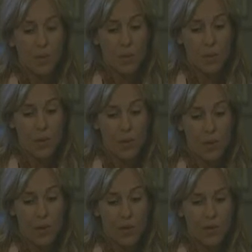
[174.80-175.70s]
but no matter
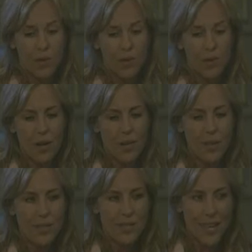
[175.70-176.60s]
where I started, I
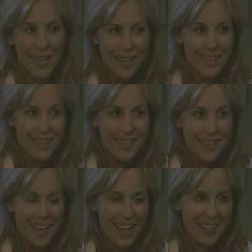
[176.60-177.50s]
always
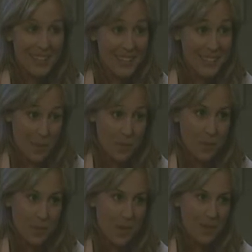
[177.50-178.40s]
ended at the
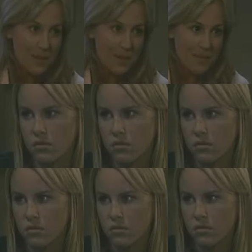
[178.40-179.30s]
same spot.
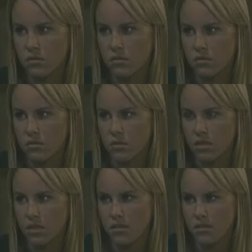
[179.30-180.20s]

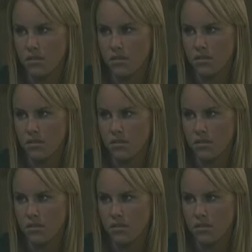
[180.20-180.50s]
Where?